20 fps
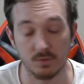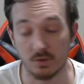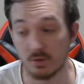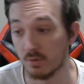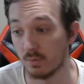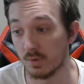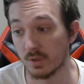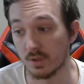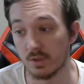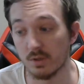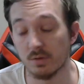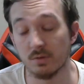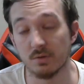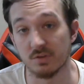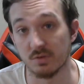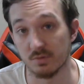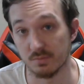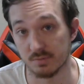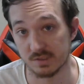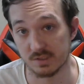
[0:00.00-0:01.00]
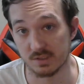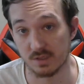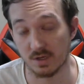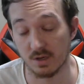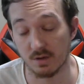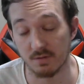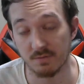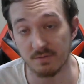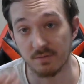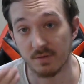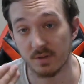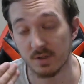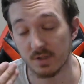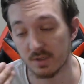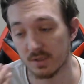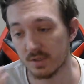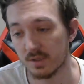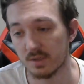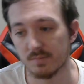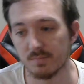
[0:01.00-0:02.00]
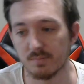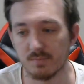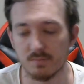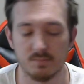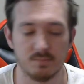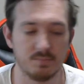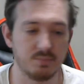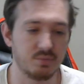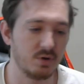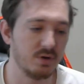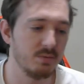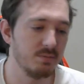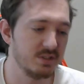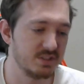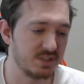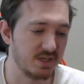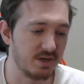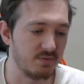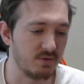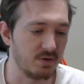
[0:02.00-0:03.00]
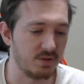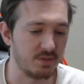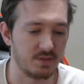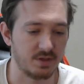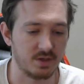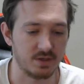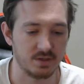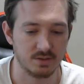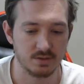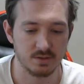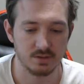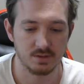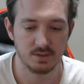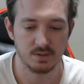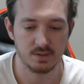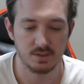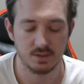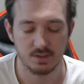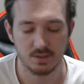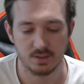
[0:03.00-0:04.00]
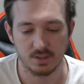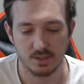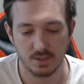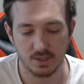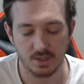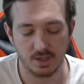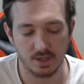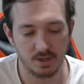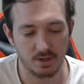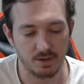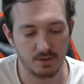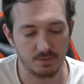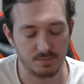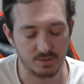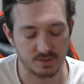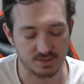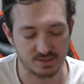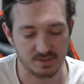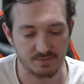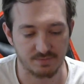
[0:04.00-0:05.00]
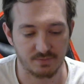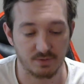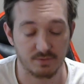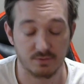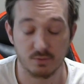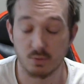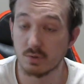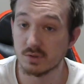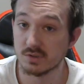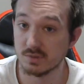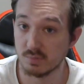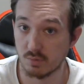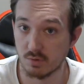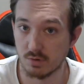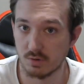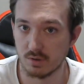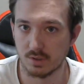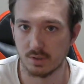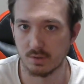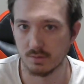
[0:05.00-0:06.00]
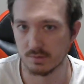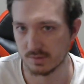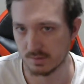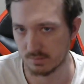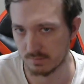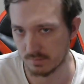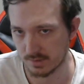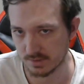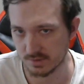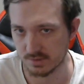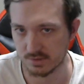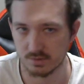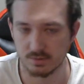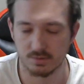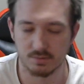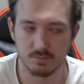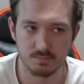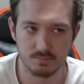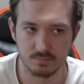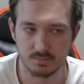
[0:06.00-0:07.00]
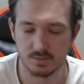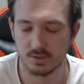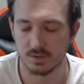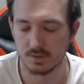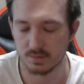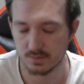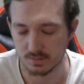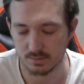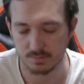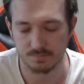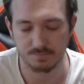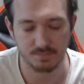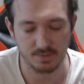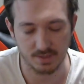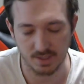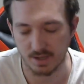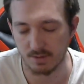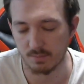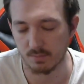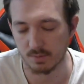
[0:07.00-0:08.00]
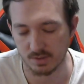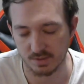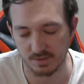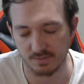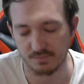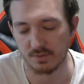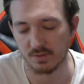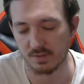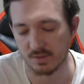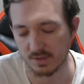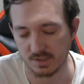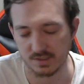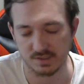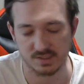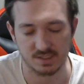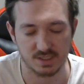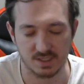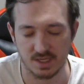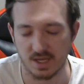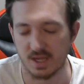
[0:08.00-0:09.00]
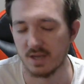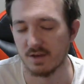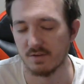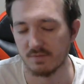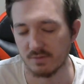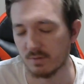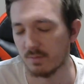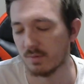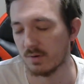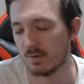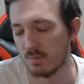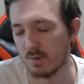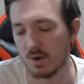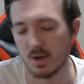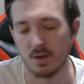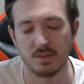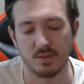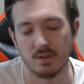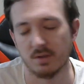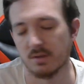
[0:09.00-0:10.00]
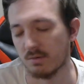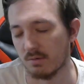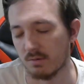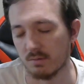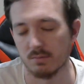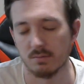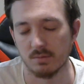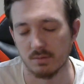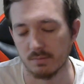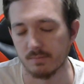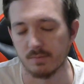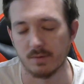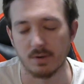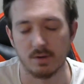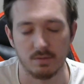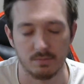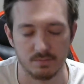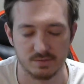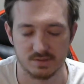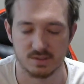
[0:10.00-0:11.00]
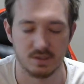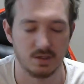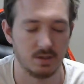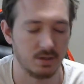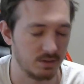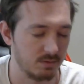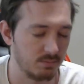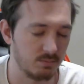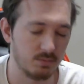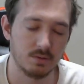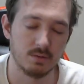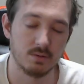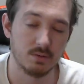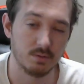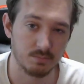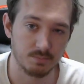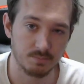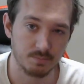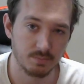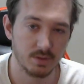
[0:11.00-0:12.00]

doing the YouTube stuff, pretty much everything. Um, except for, of course, work, using the restroom, you know, now we're different things that kind of are required that don't involve staying in one room.